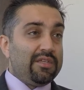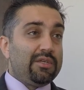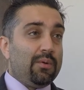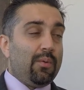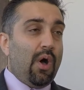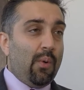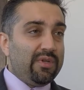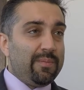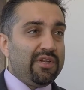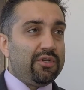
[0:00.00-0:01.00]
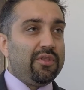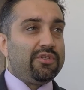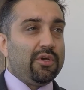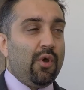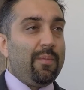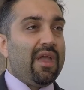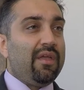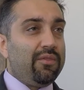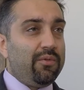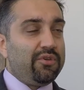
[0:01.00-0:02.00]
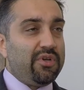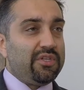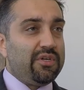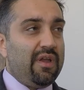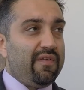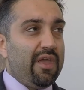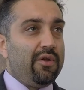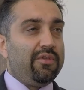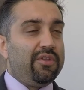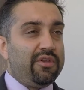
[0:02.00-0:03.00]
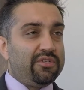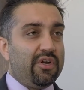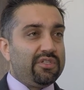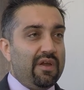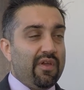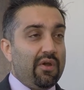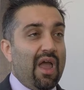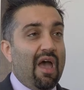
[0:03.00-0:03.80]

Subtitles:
So always make sure that you're going back in through the transfer navigator or the discharge navigator